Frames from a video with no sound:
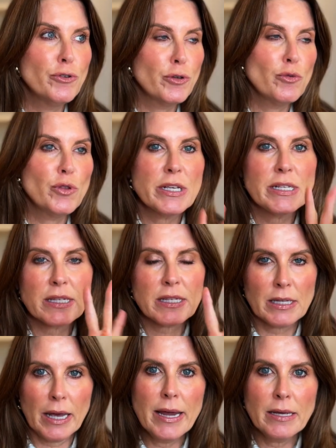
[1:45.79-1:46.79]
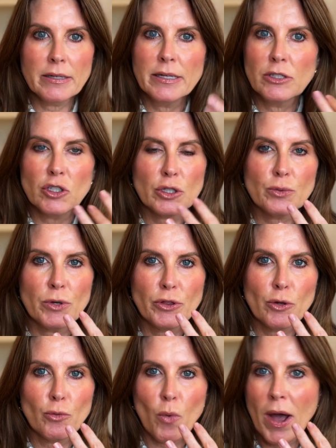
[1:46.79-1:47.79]
do this slightly just with
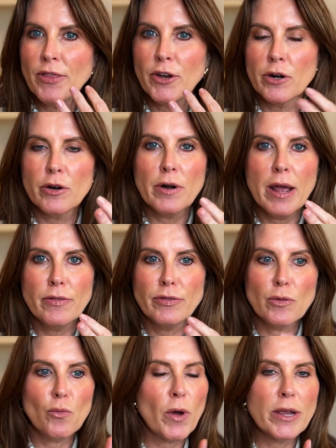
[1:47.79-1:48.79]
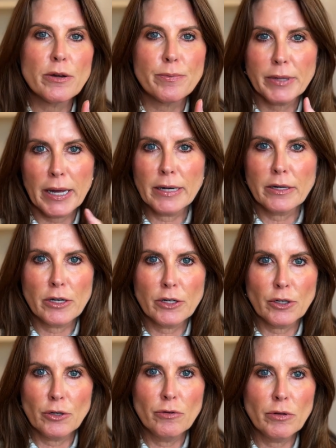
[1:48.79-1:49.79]
the weather and what you're planning to
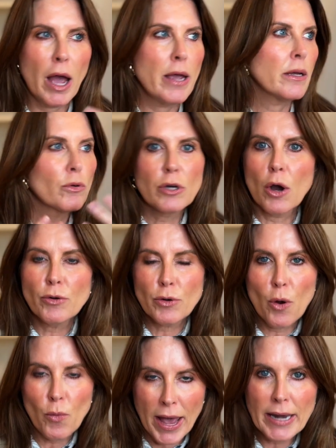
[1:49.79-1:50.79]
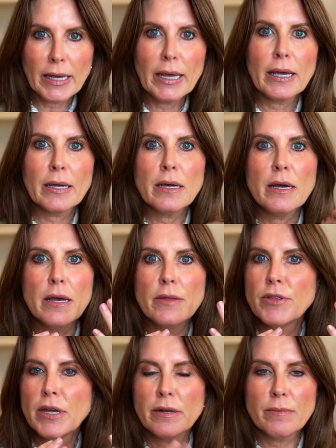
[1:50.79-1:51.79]
do, like go to a wedding
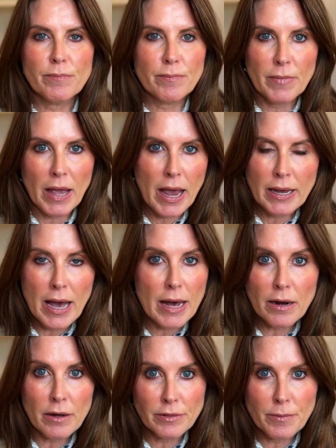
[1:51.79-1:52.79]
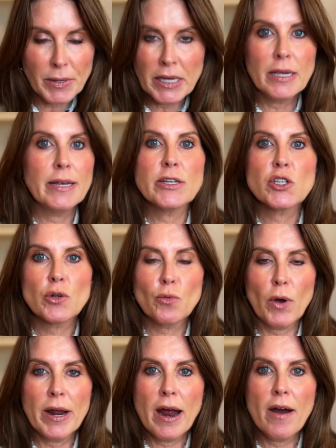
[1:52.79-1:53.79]
and then hang out on the beach and
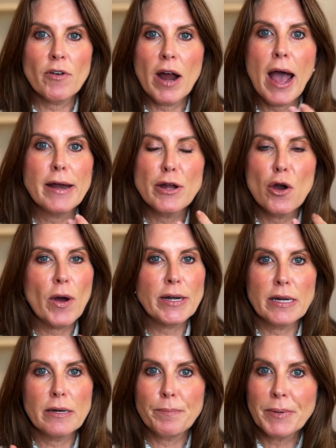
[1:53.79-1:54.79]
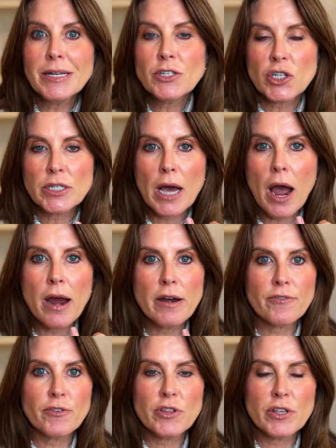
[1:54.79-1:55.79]
whatever, I know I need a beach attire for